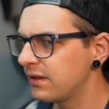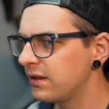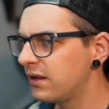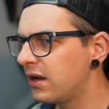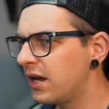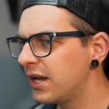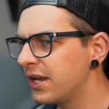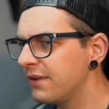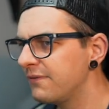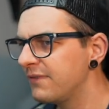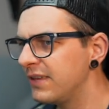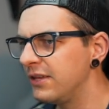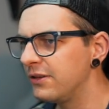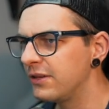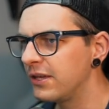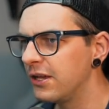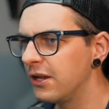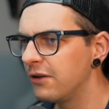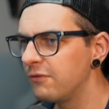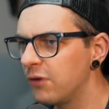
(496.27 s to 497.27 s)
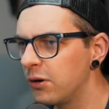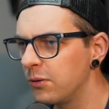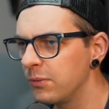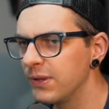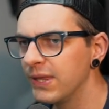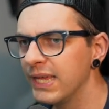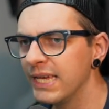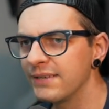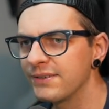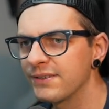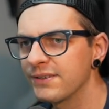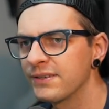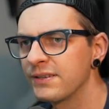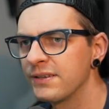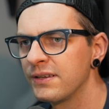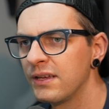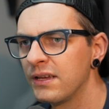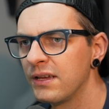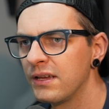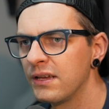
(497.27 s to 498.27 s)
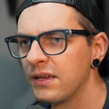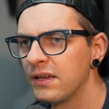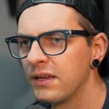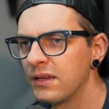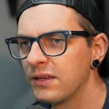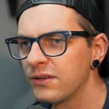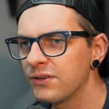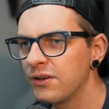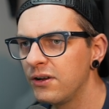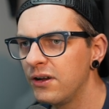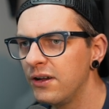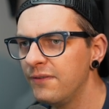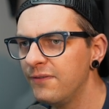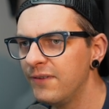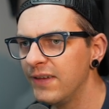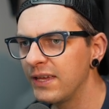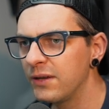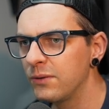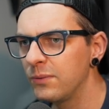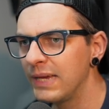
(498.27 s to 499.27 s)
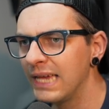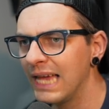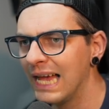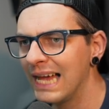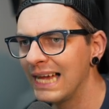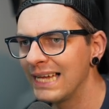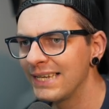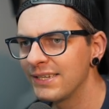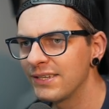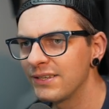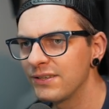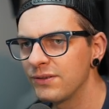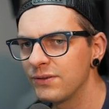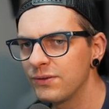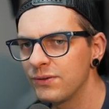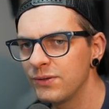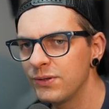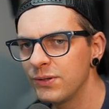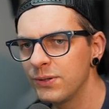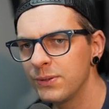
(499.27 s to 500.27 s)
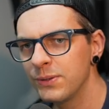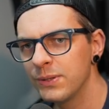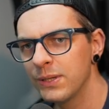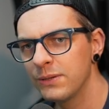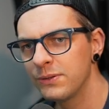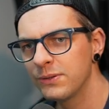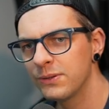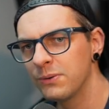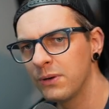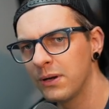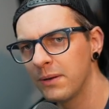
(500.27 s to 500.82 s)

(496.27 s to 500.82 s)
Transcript: I don't think you can go wrong with this. I think we add 2 of those to our